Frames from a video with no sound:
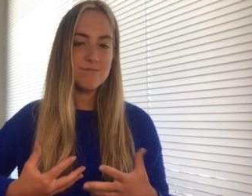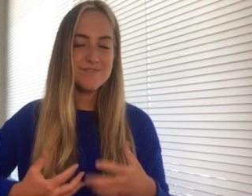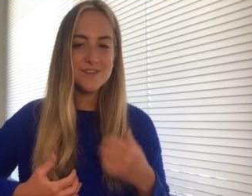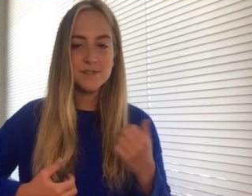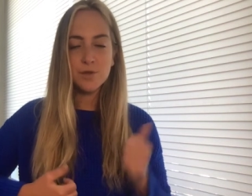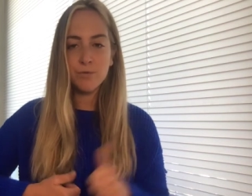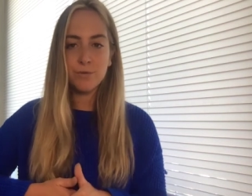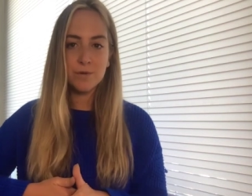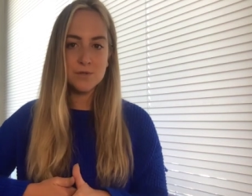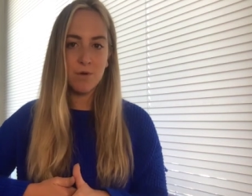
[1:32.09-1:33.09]
So let's go
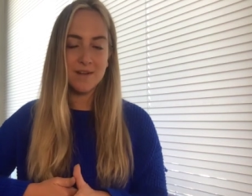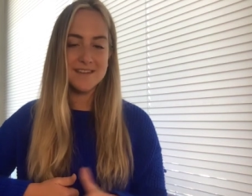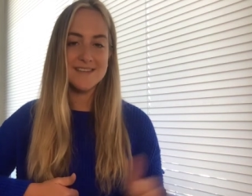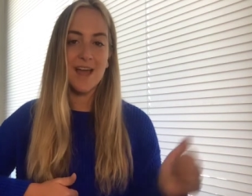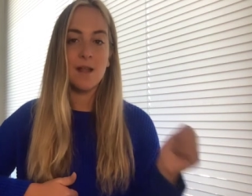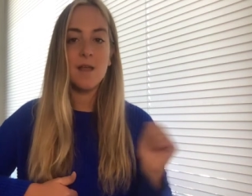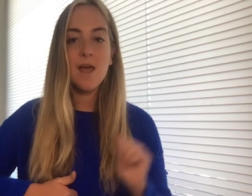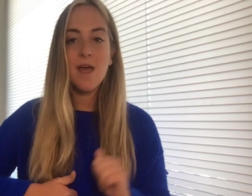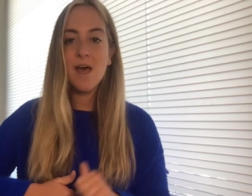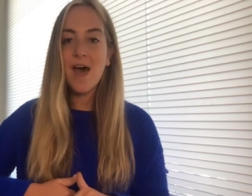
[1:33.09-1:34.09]
through those qualities again.
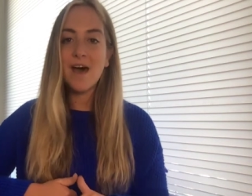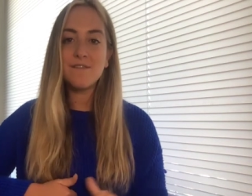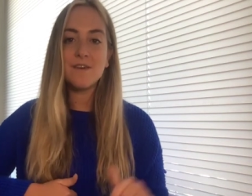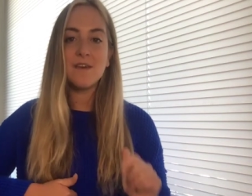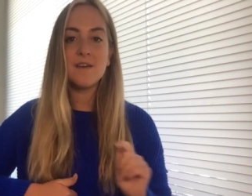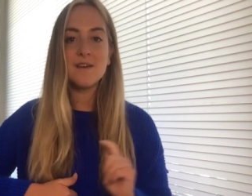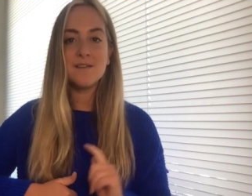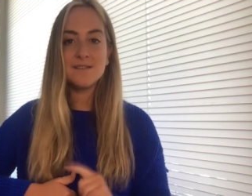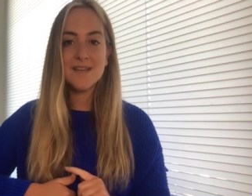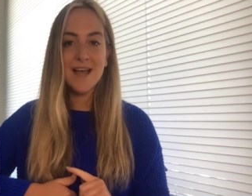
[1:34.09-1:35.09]
Heavy,
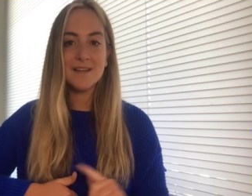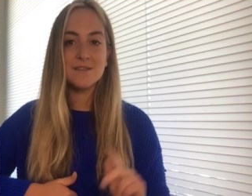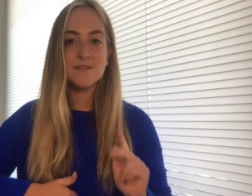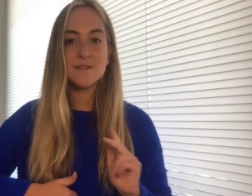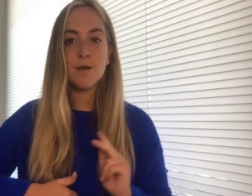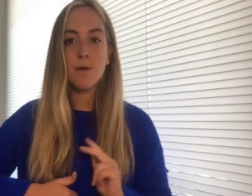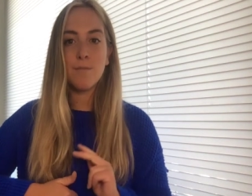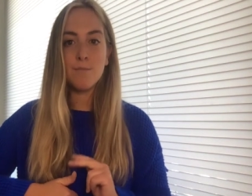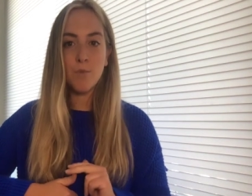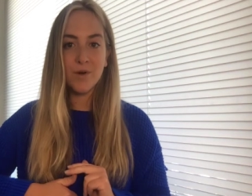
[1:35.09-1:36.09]
dense,
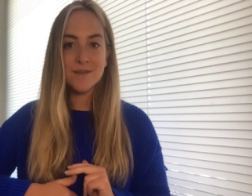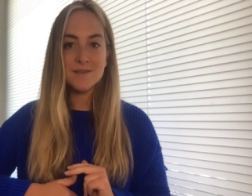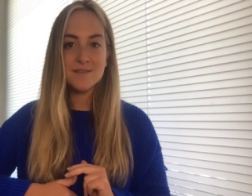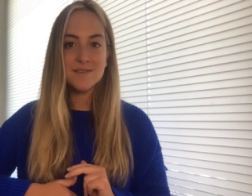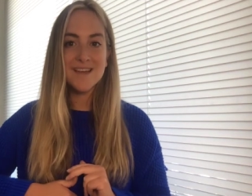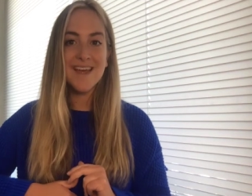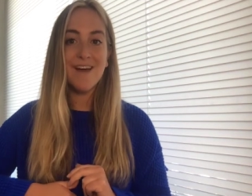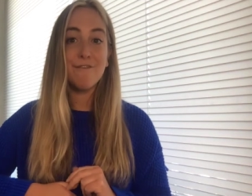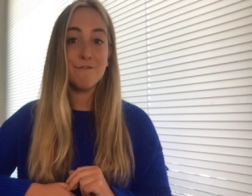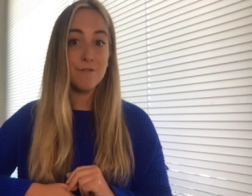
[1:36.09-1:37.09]
moist,
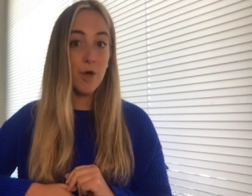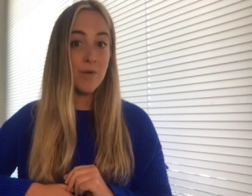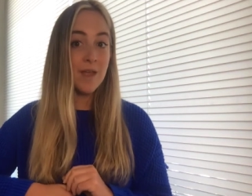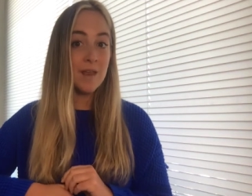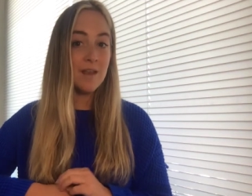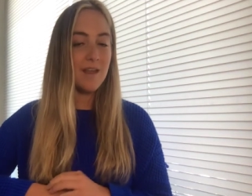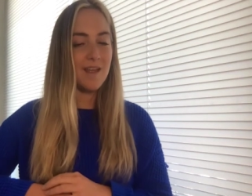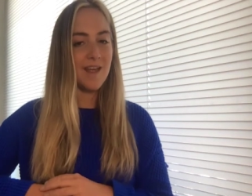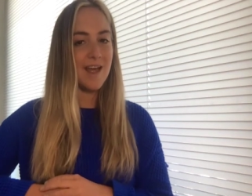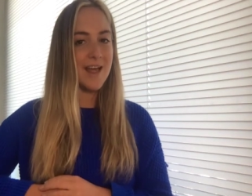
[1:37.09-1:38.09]
flowing,
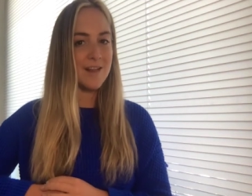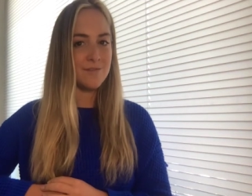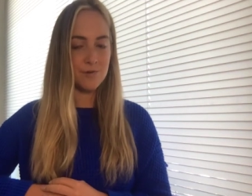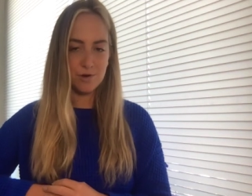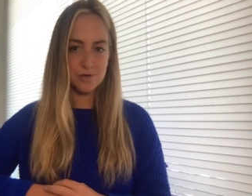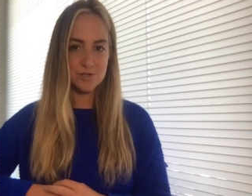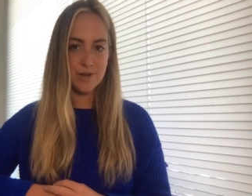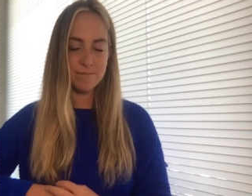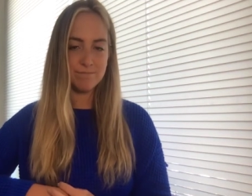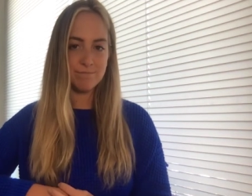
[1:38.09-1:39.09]
and nurturing.